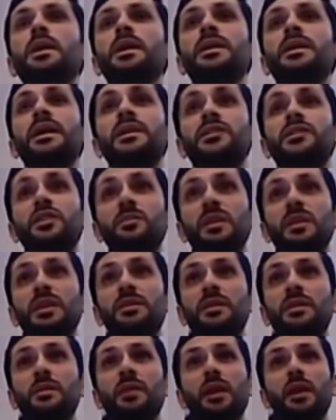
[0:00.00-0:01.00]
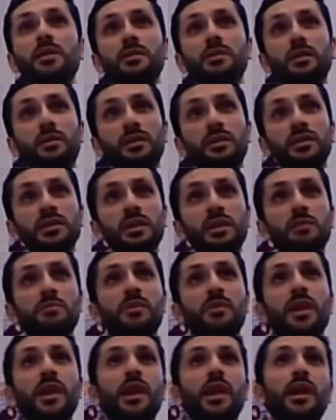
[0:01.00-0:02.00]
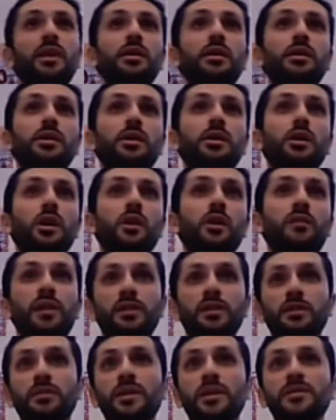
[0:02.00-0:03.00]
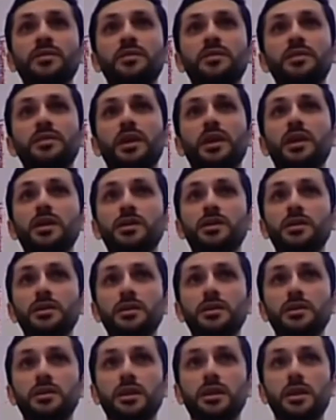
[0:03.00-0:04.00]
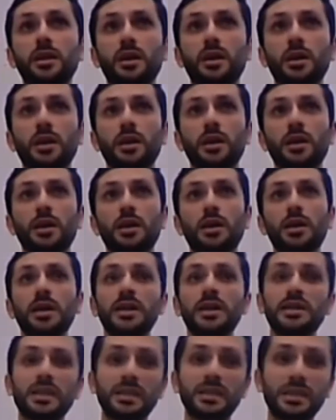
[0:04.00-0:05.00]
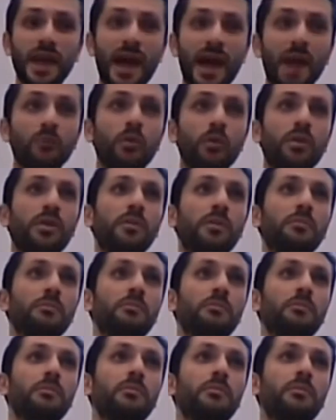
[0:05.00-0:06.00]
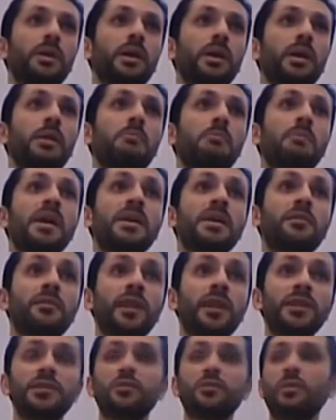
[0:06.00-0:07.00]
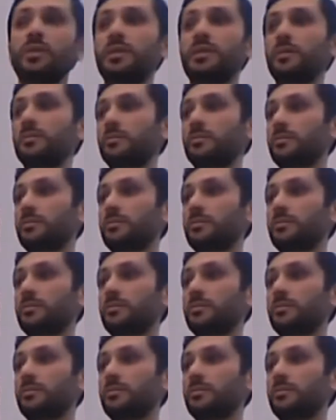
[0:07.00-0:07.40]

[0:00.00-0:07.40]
Get to meet them under this umbrella of AhlulBayt societies. Sit down with them. Make friends with them.